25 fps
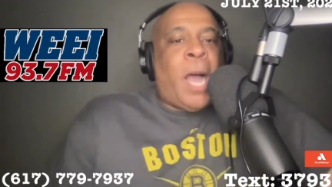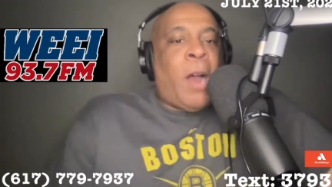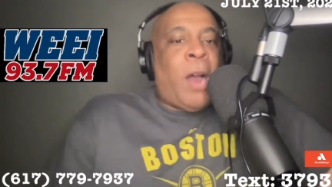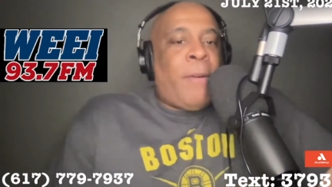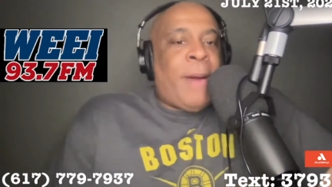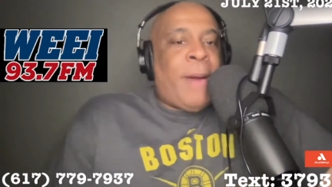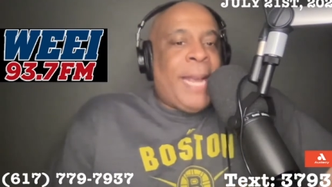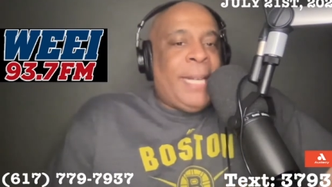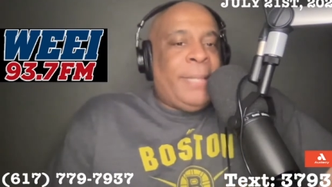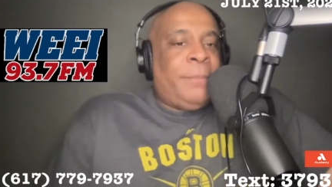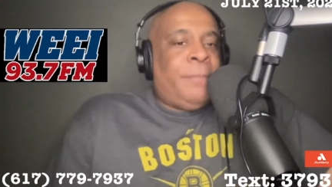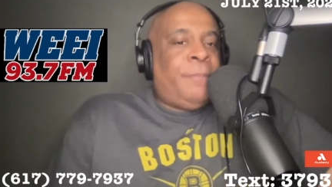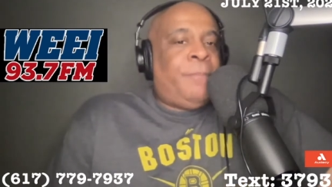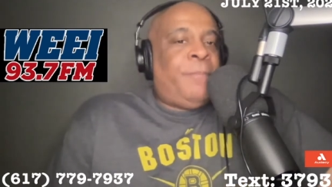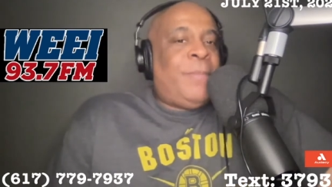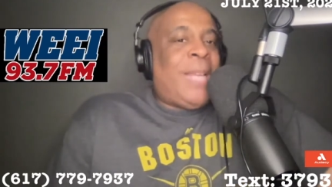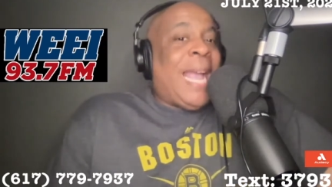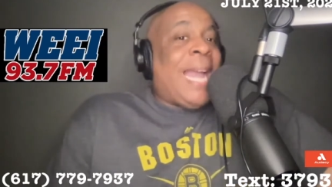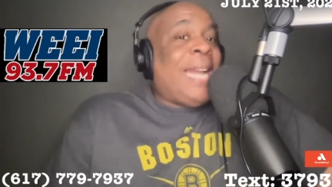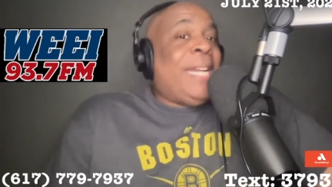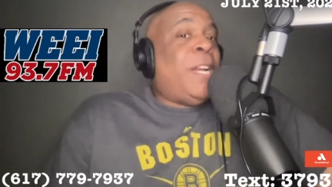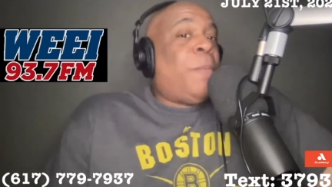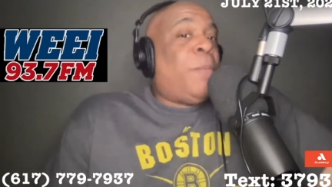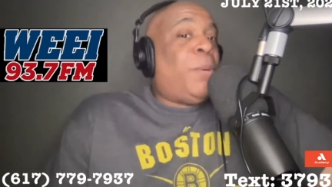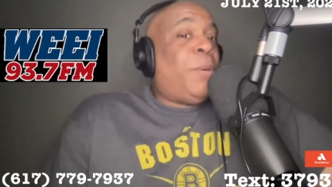All right.
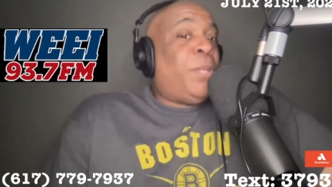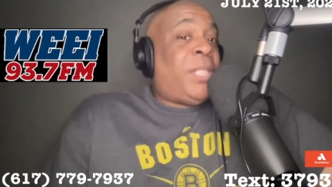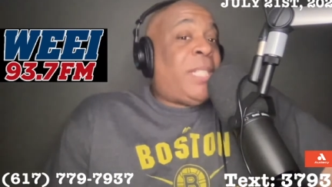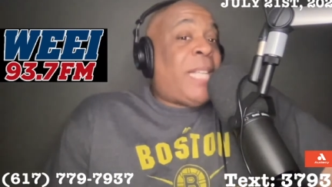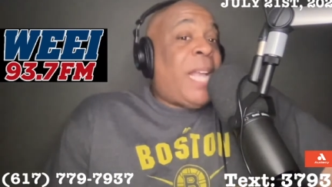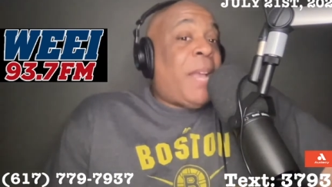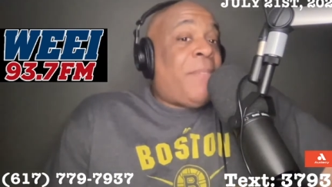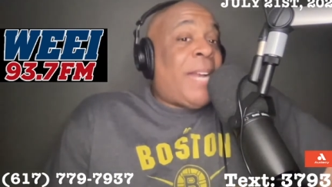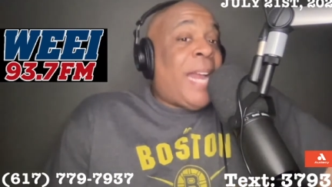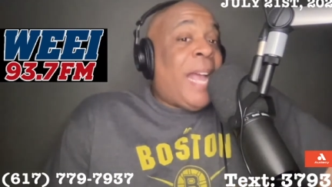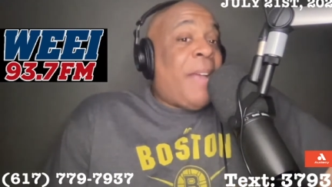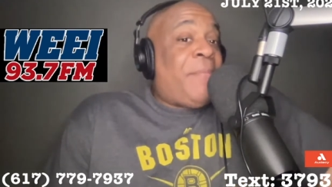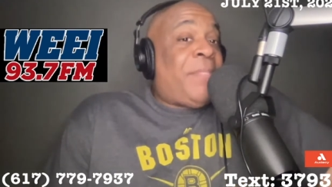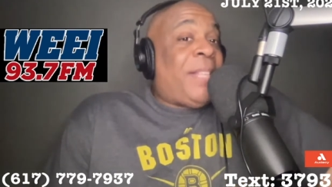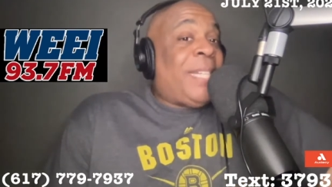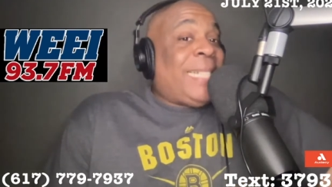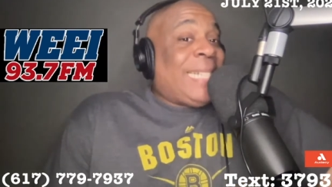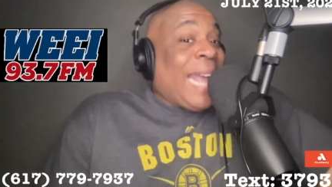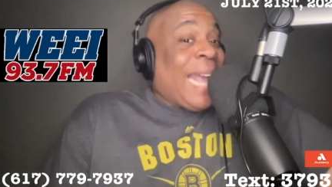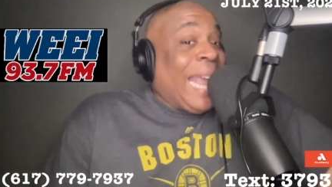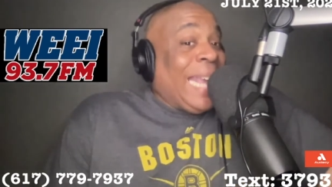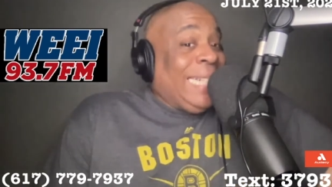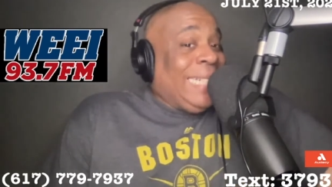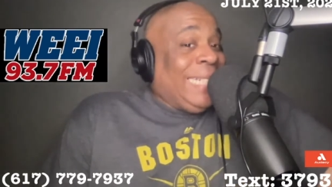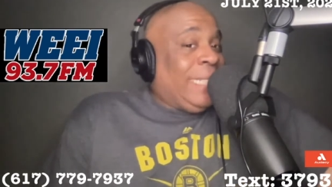At number 7, I have the
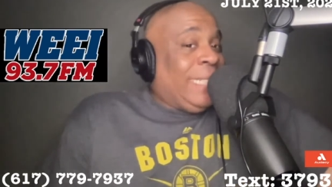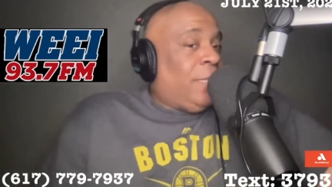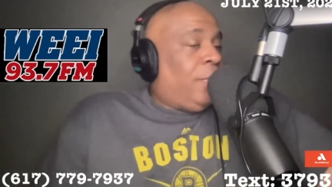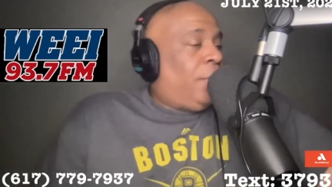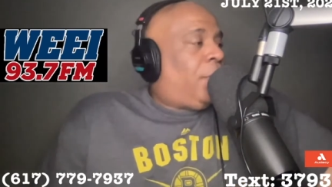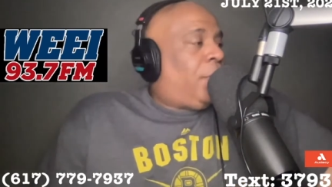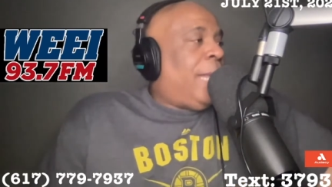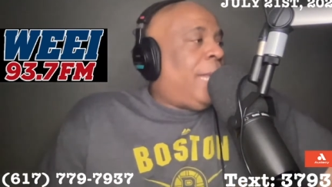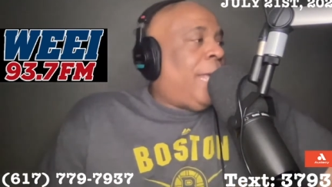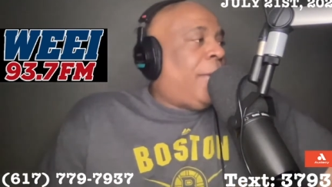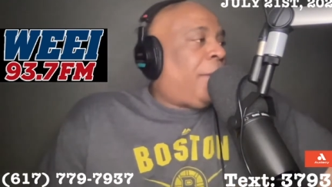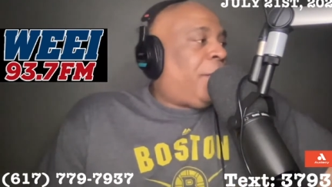Titans.